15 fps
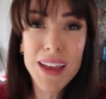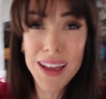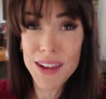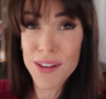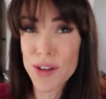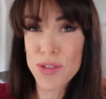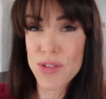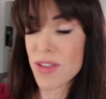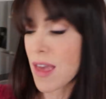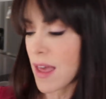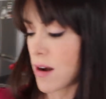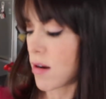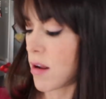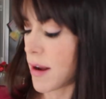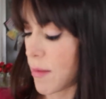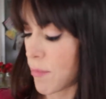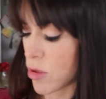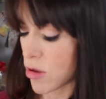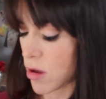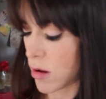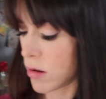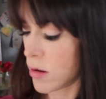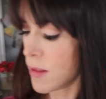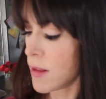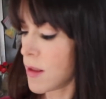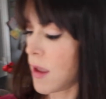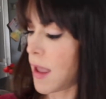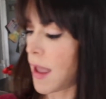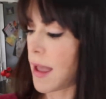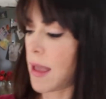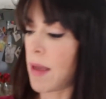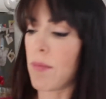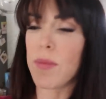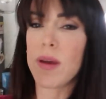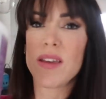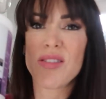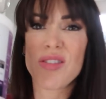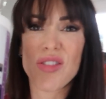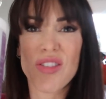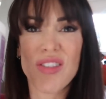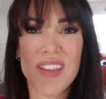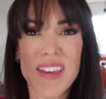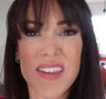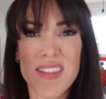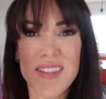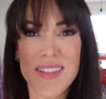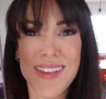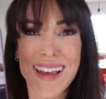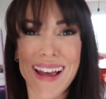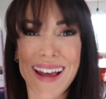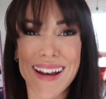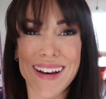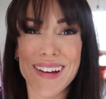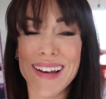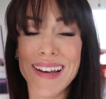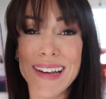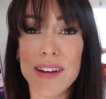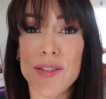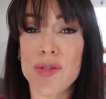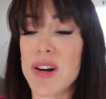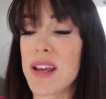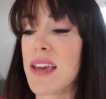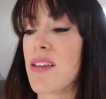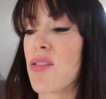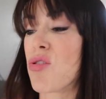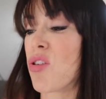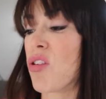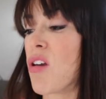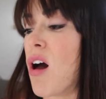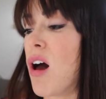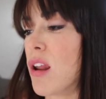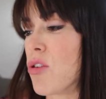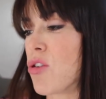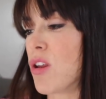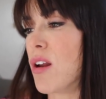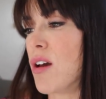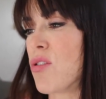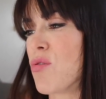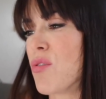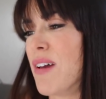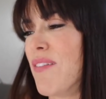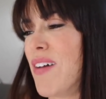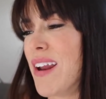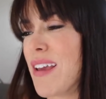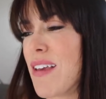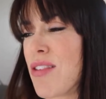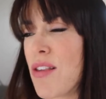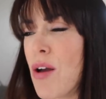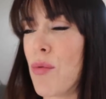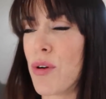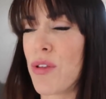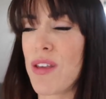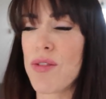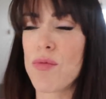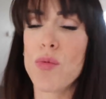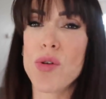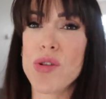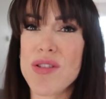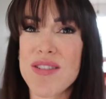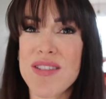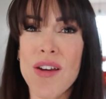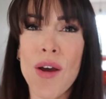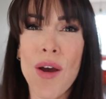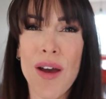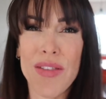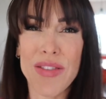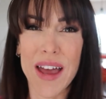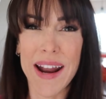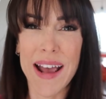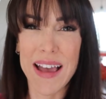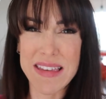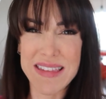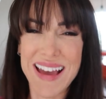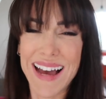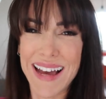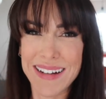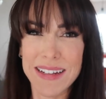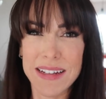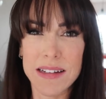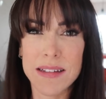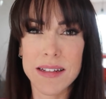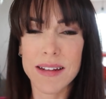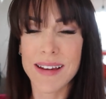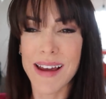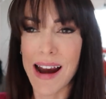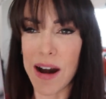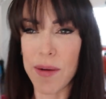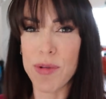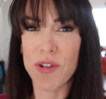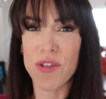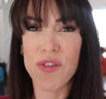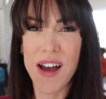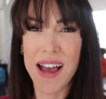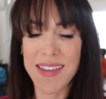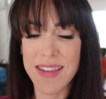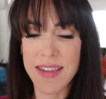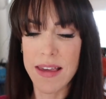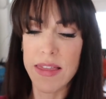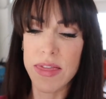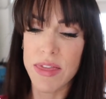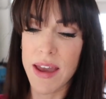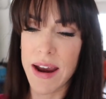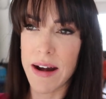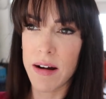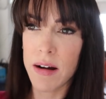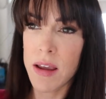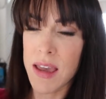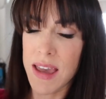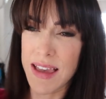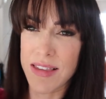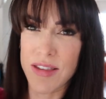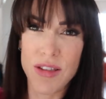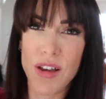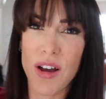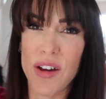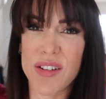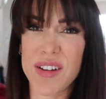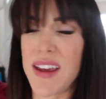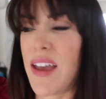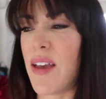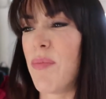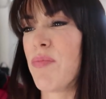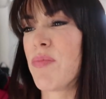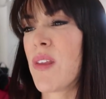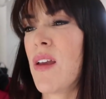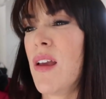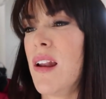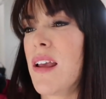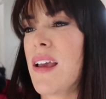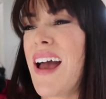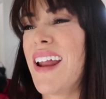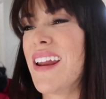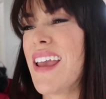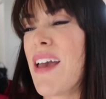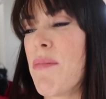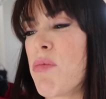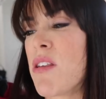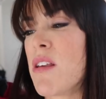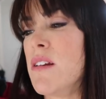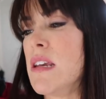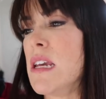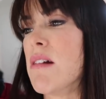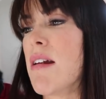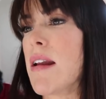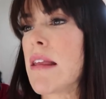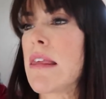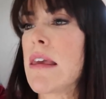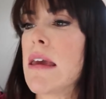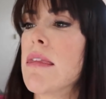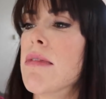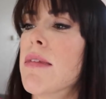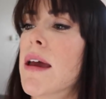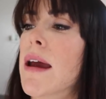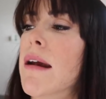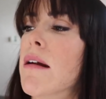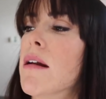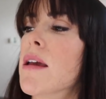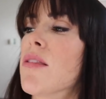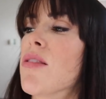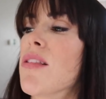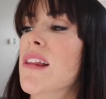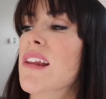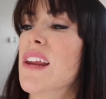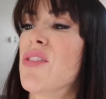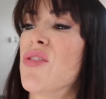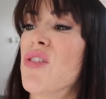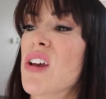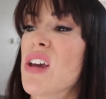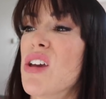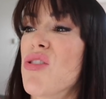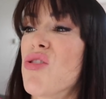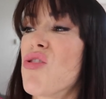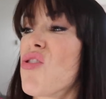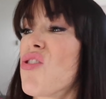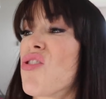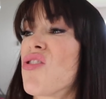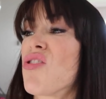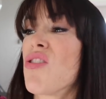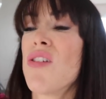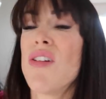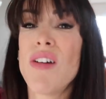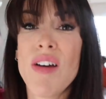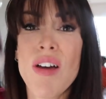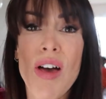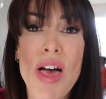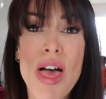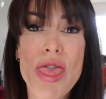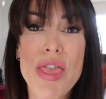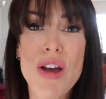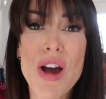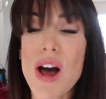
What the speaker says: and I just get it on Amazon. It's just this and literally it's just collagen. I don't have any, it's not one of these ones that has added carbs or fats in there. It's not like any MCT or anything in there. It's literally just the